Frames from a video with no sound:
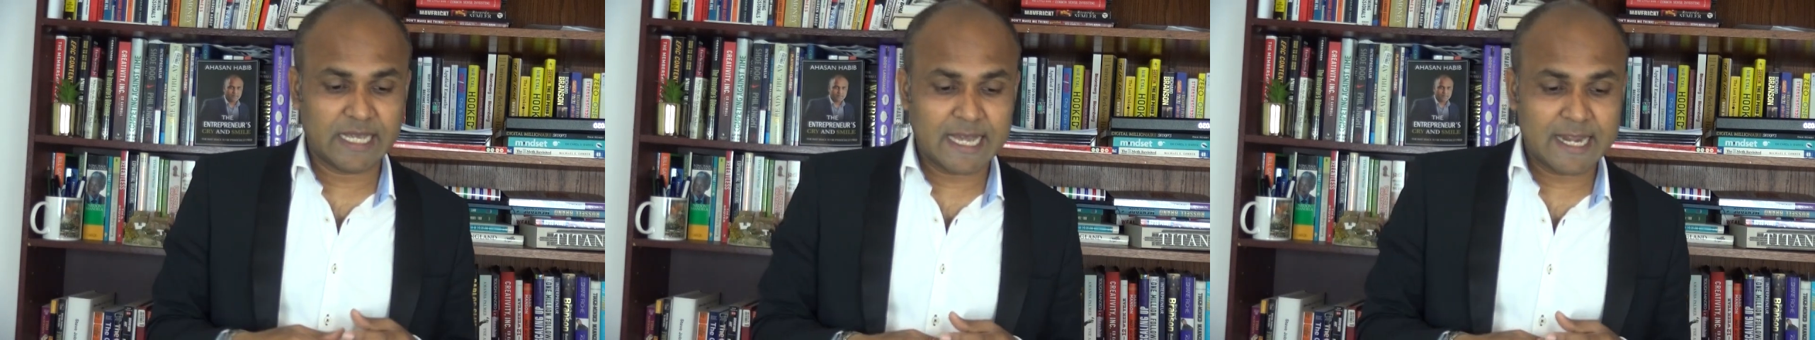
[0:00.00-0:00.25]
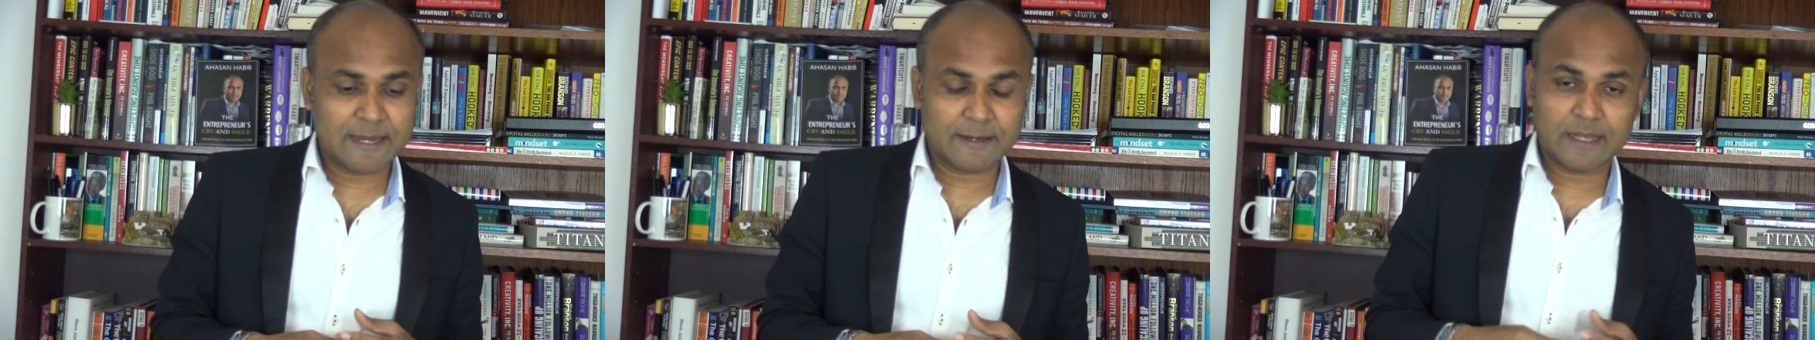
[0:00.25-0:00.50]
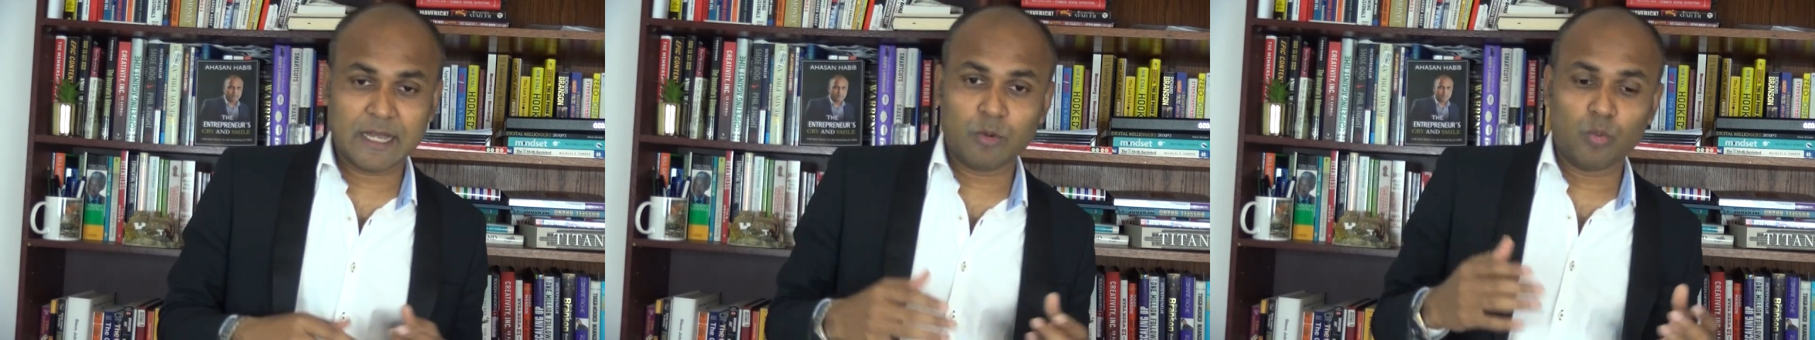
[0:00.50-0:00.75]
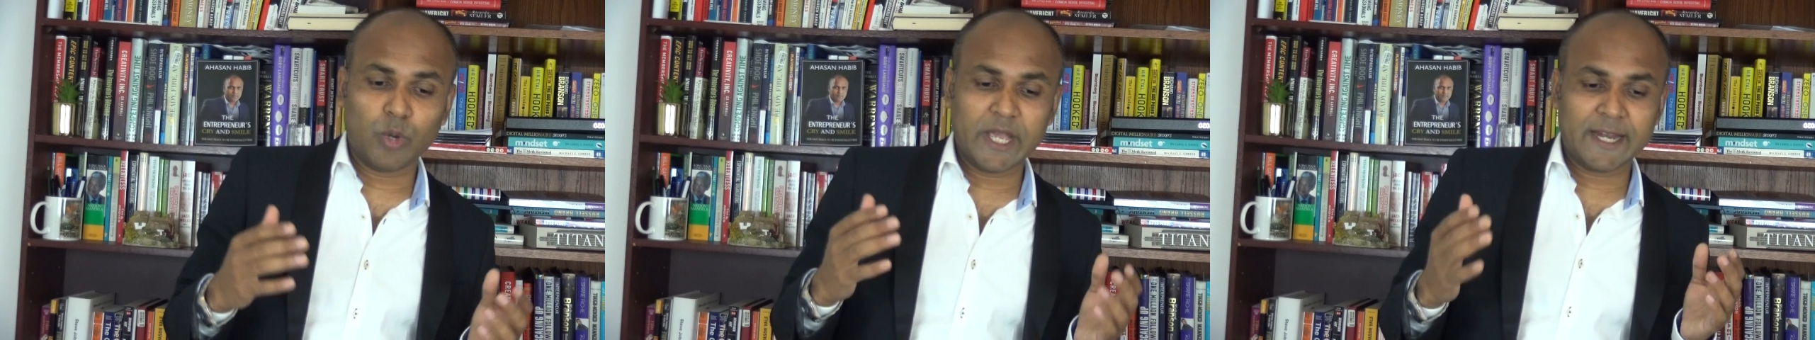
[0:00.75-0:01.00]
And
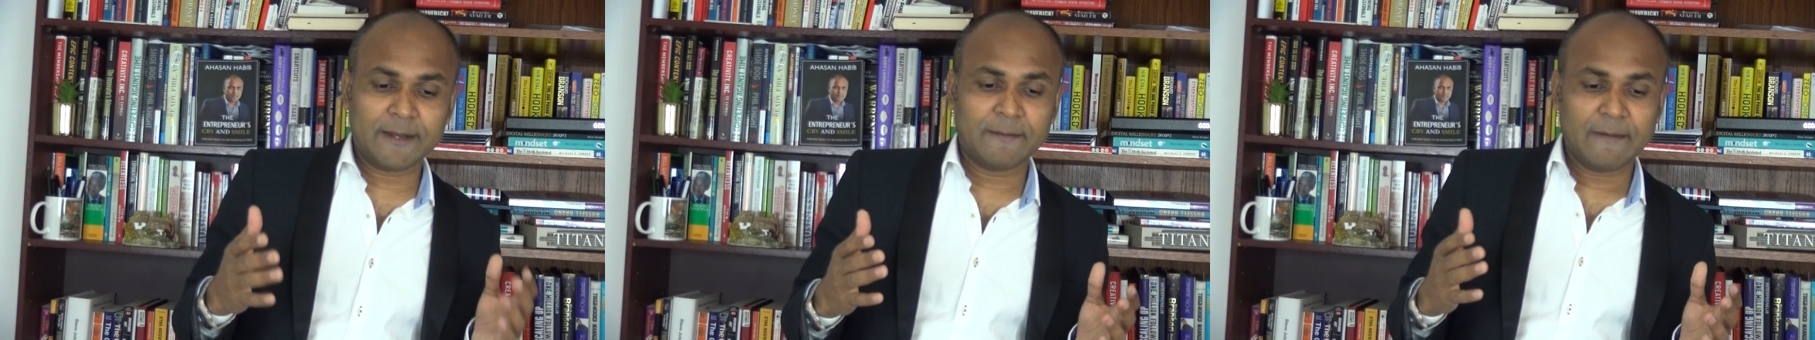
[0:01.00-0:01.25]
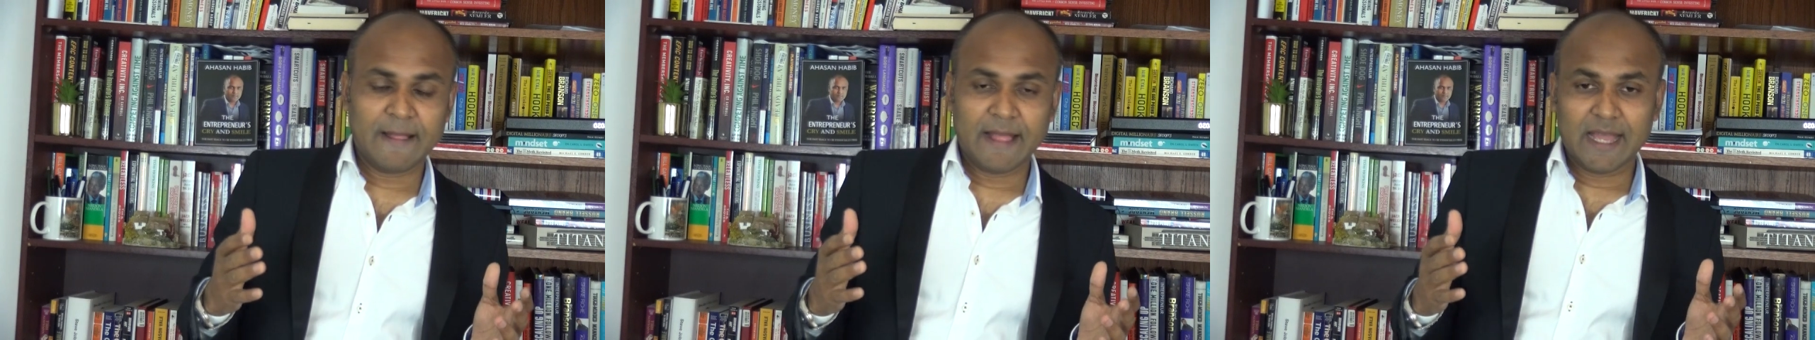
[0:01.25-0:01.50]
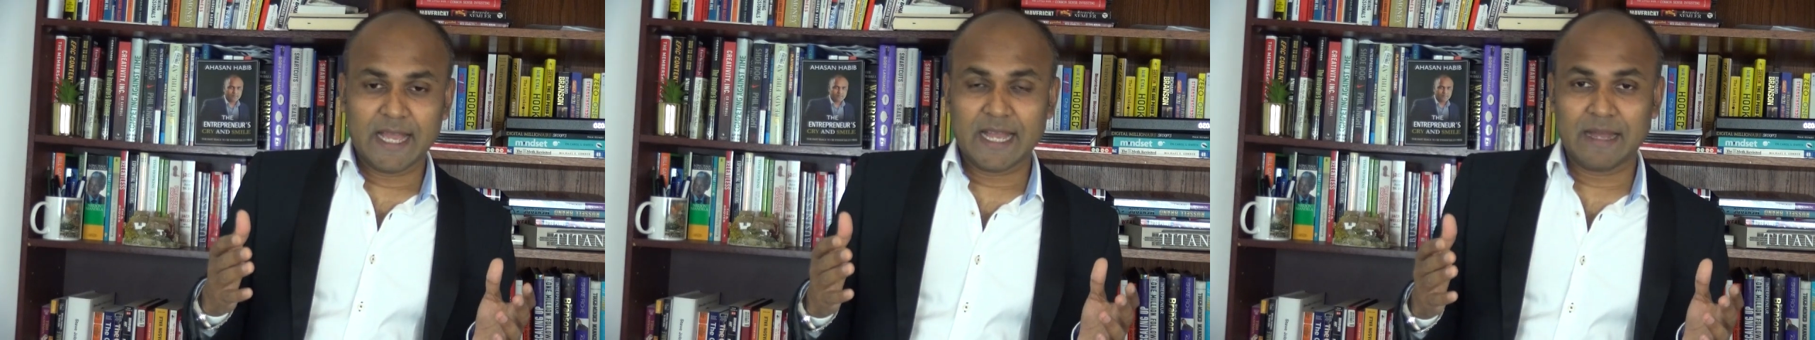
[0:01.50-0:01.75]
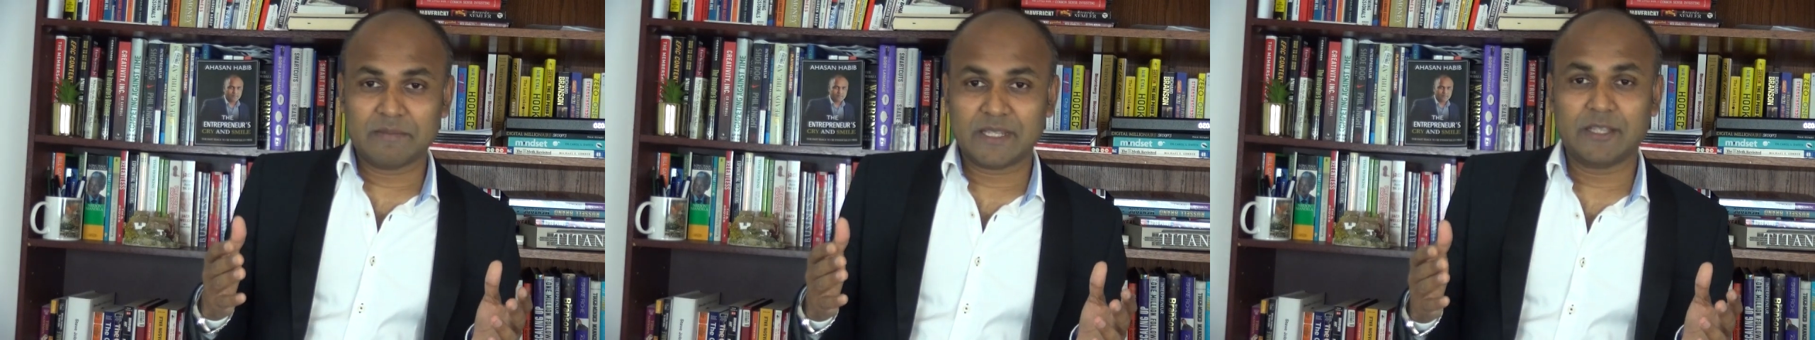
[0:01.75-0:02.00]
when
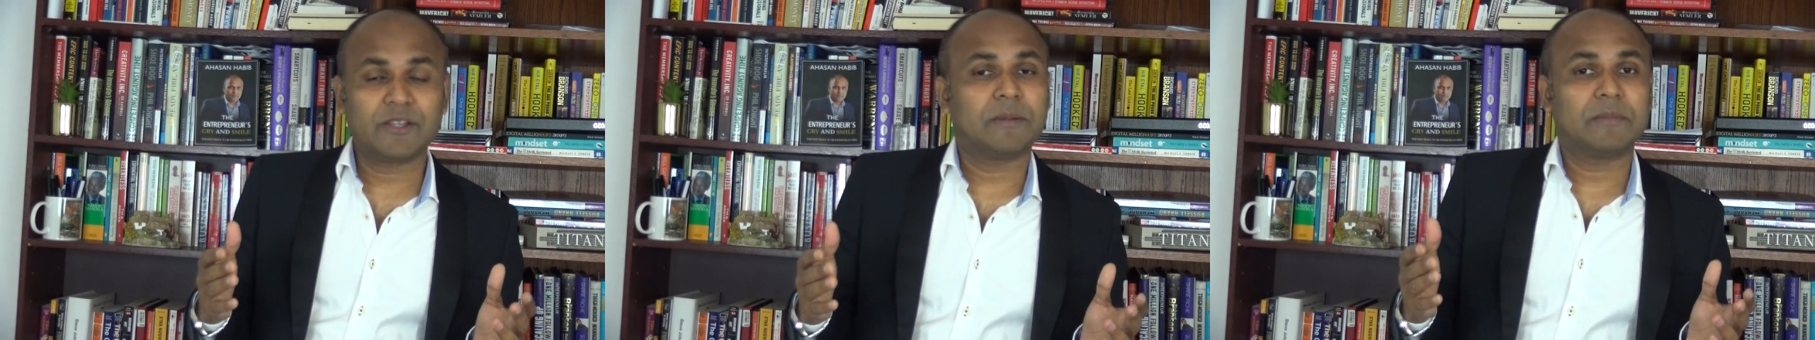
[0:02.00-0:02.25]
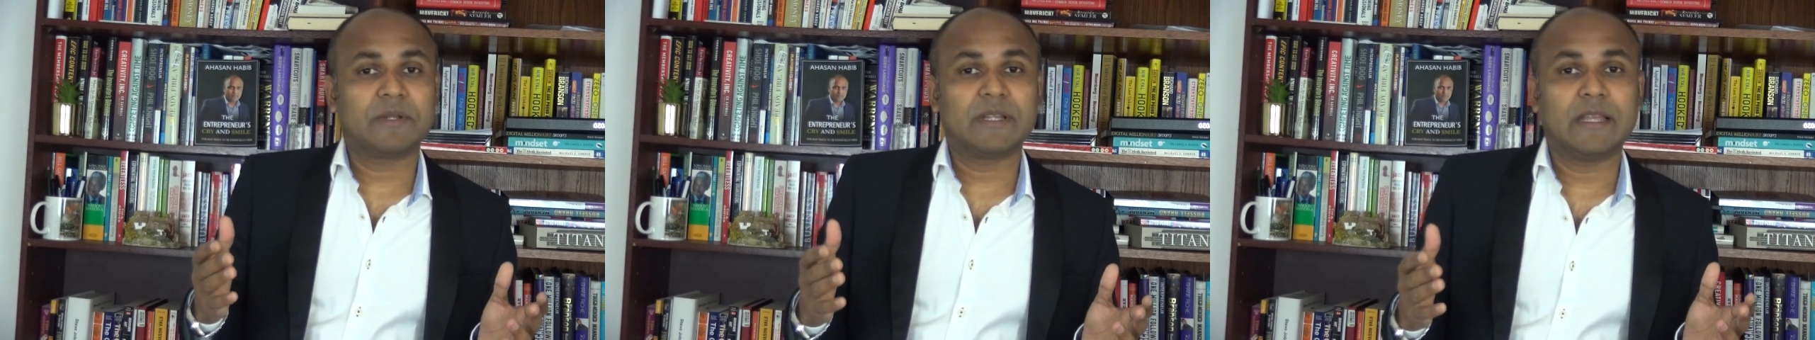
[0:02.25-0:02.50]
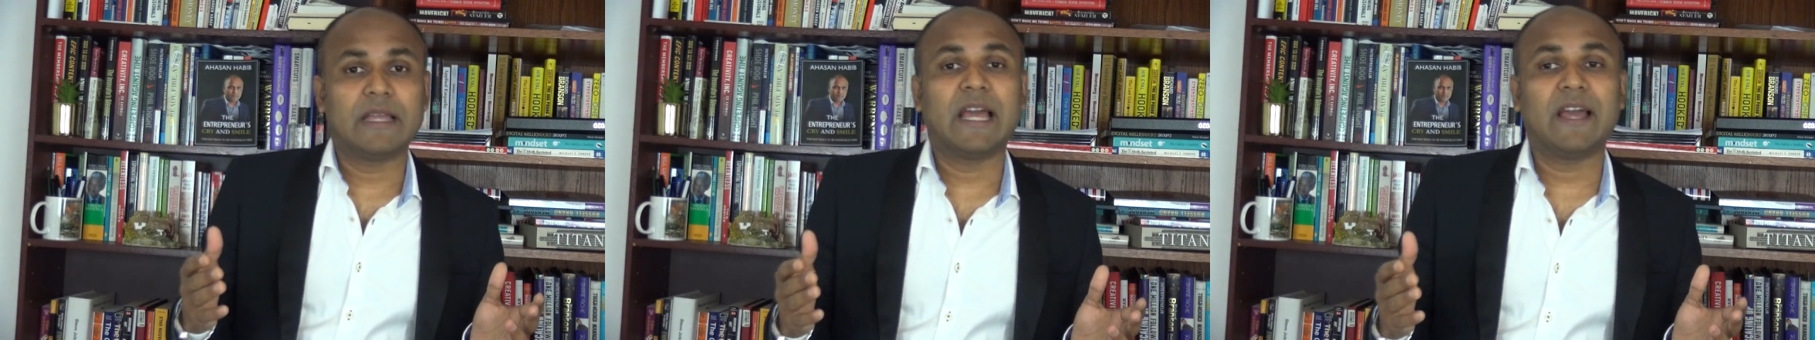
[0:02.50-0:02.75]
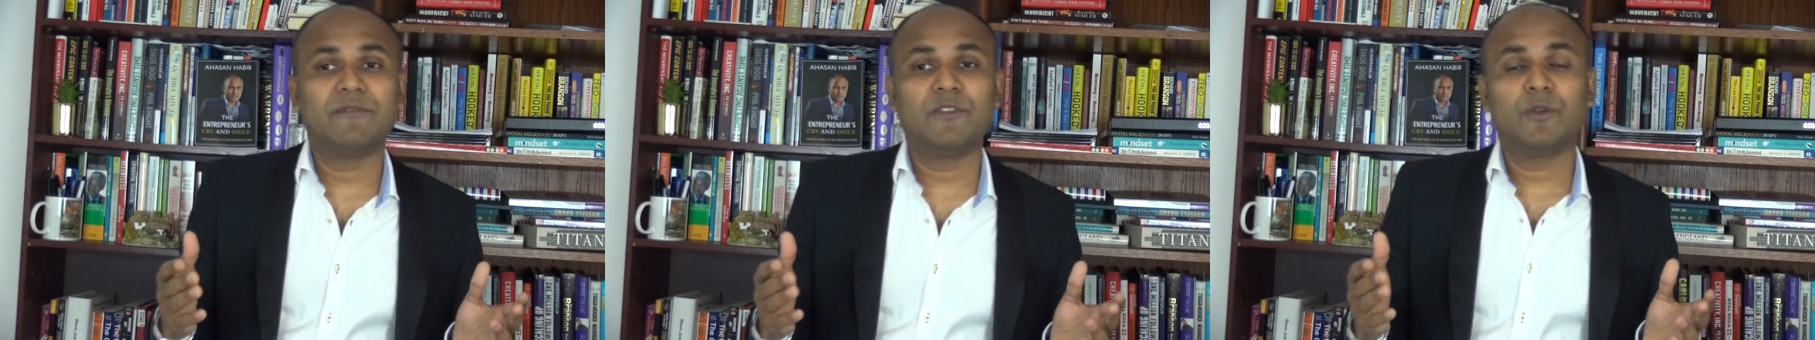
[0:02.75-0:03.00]

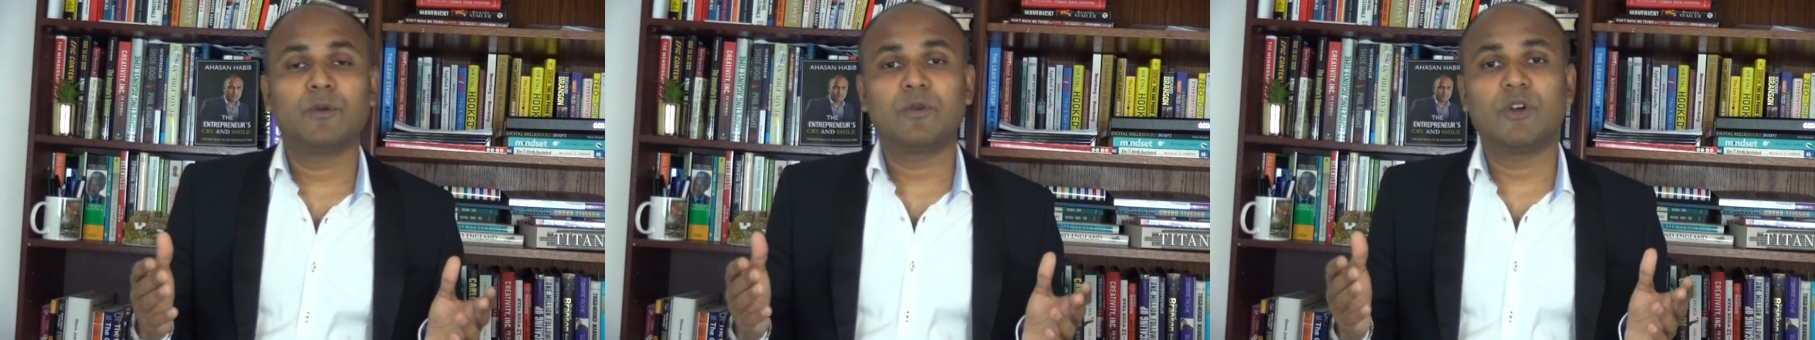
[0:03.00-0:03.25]
have you